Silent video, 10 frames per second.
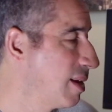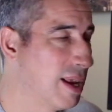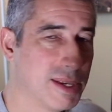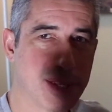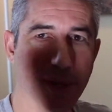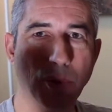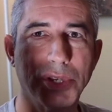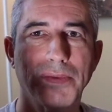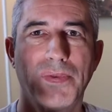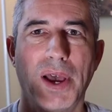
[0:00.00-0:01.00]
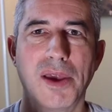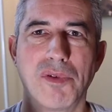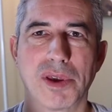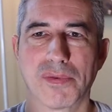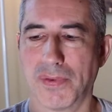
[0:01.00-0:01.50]
and it still wasn't
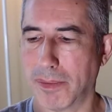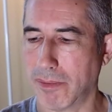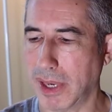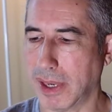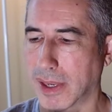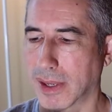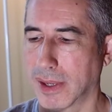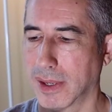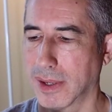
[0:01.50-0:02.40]
firing. For me,